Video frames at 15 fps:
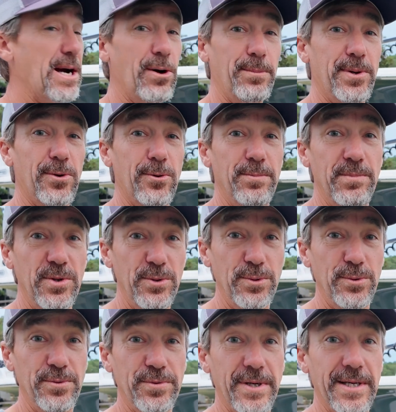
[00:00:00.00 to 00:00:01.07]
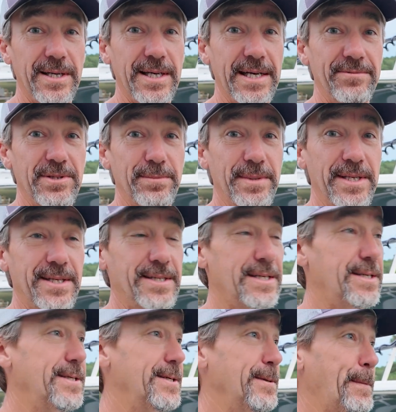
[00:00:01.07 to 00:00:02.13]
power pole move, I have to admit.
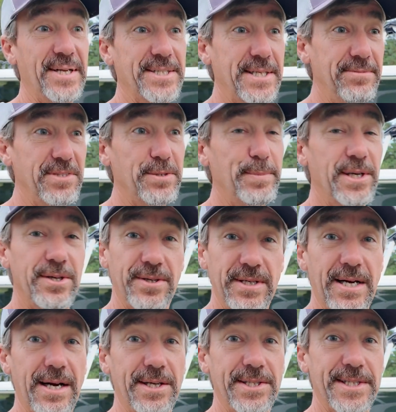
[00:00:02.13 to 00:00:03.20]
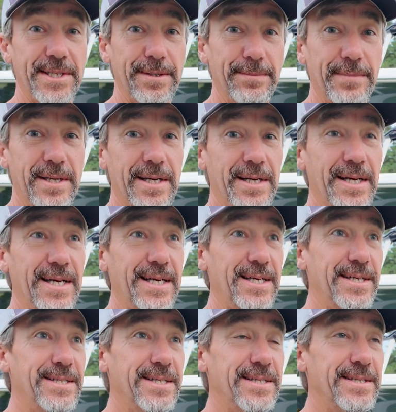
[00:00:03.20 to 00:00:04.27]
It seems to be a good concept. I like
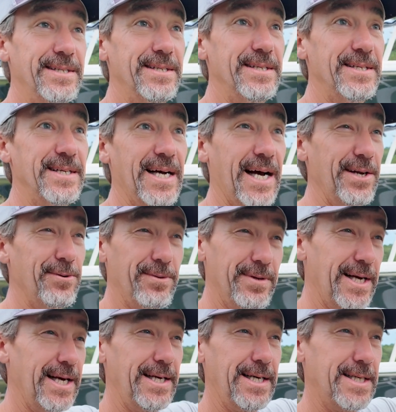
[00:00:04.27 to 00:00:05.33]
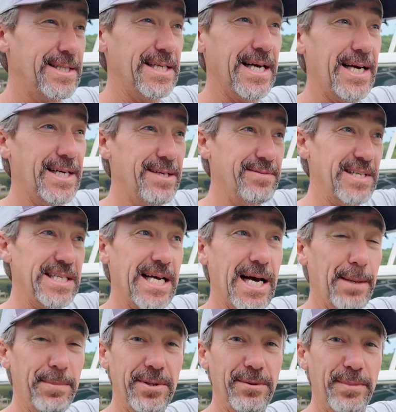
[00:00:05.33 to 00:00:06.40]
it. I don't like the design of the
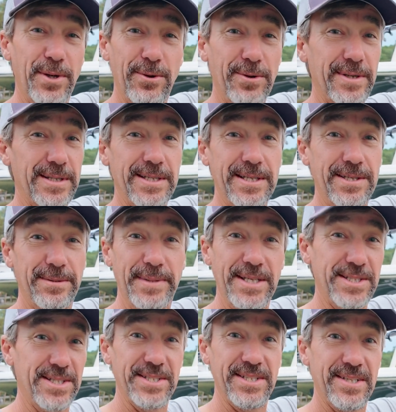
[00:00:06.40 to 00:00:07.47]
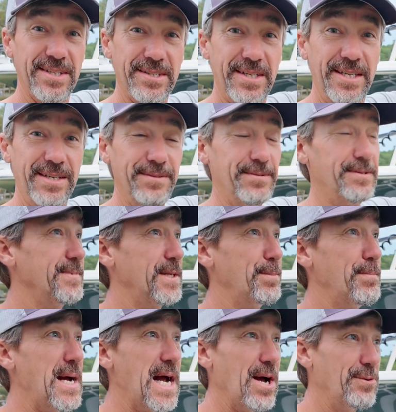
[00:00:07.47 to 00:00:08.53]
top of the motor. I think to me it's just ugly. The
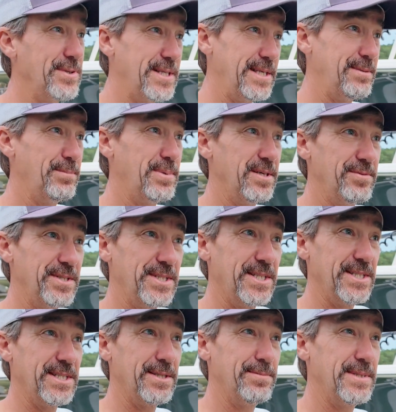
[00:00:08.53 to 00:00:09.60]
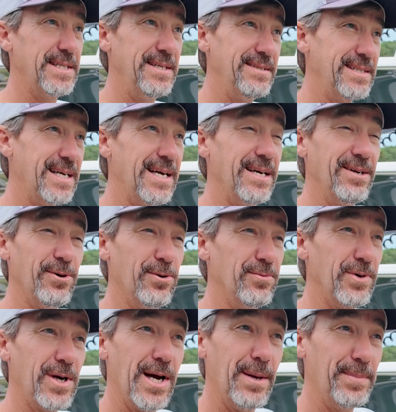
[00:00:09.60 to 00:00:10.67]
mounting pivot system seems kind of
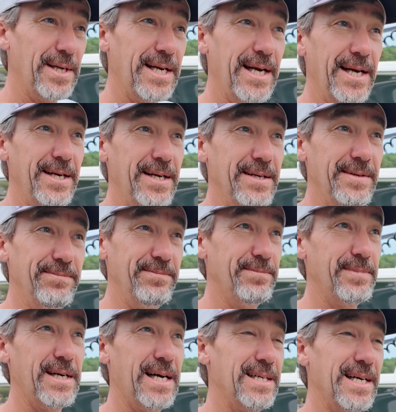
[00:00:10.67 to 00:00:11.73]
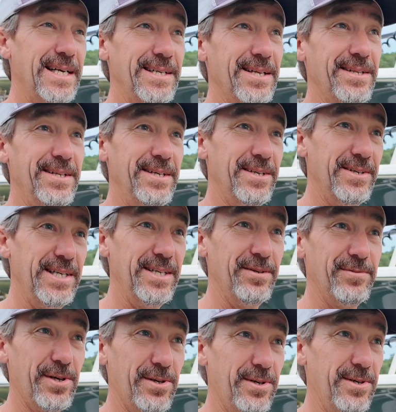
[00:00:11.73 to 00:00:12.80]
overcomplicated. I like the theory
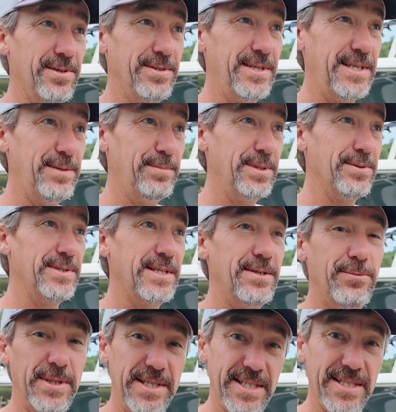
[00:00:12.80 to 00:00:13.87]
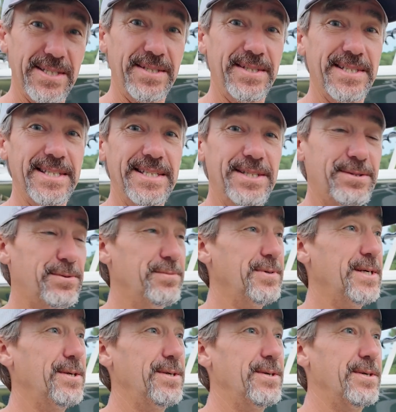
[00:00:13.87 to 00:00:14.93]
of all the built-in redundancies for
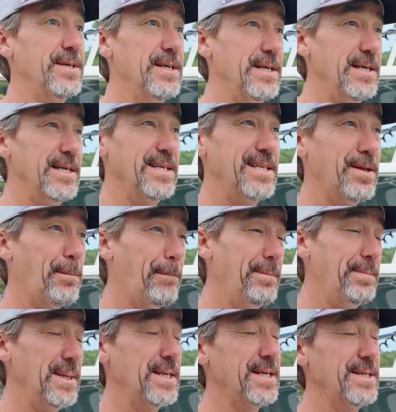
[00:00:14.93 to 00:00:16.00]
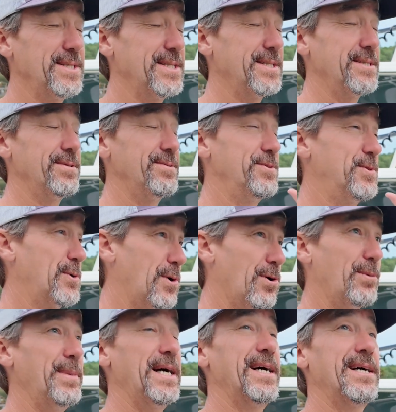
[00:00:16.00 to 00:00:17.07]
failure. The biggest
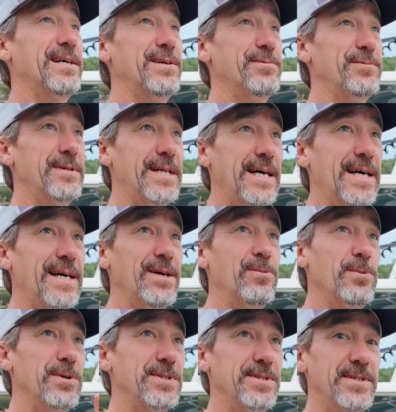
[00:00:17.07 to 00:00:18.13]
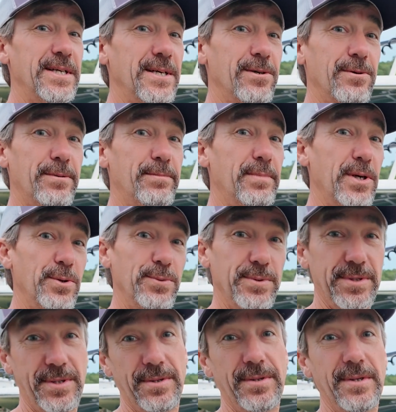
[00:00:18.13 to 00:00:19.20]
drawback for that was their
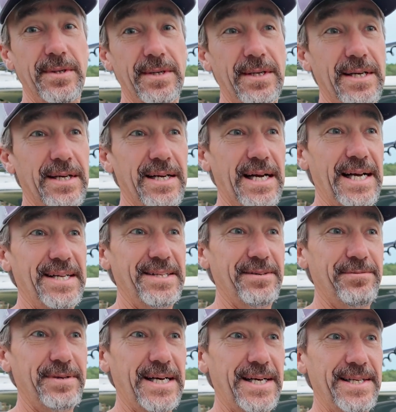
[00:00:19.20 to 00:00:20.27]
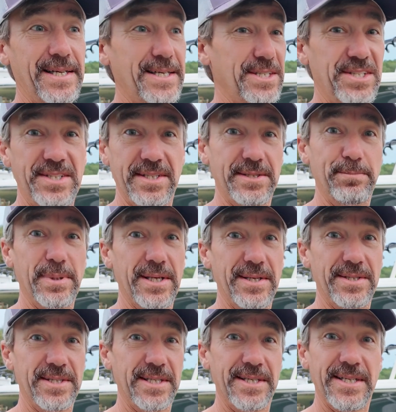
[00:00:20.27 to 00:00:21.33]
remote and the fact that it's just
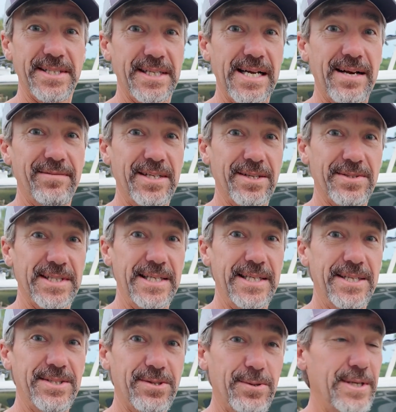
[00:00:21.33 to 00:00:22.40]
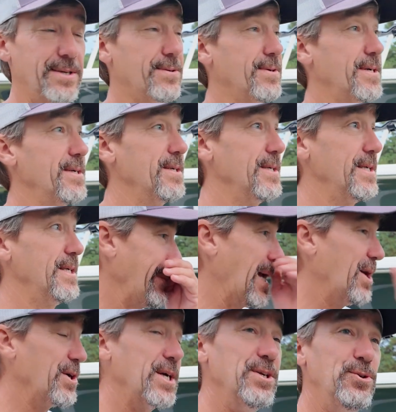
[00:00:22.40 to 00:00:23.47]
buttons. It doesn't have an LCD screen on it.
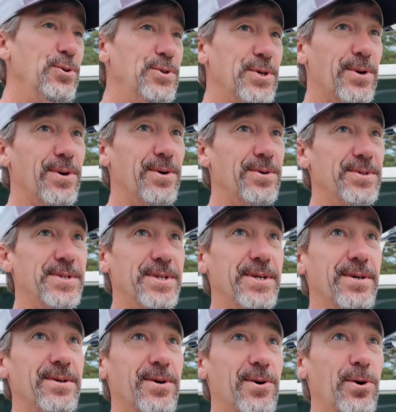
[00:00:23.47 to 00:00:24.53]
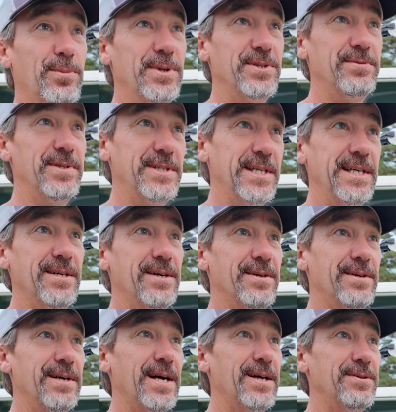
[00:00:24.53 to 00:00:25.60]
How can you charge almost
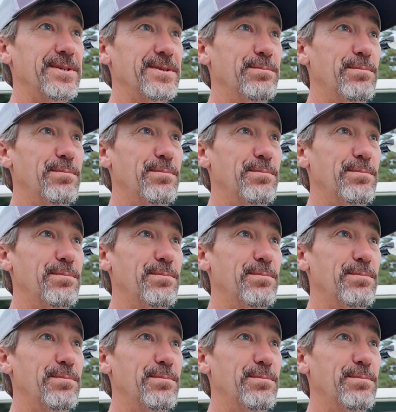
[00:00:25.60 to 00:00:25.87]
$1,500